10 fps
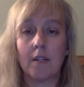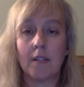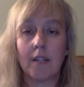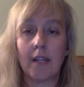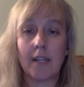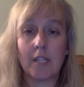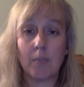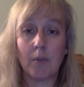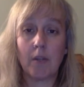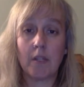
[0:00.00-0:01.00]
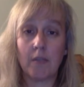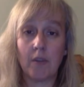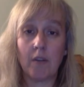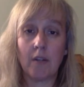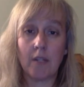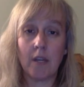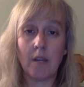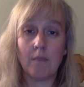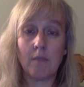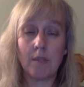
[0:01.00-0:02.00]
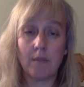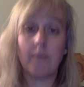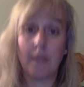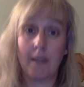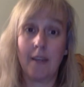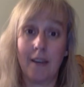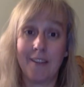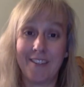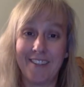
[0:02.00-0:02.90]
Did I experience fear at times? Yes.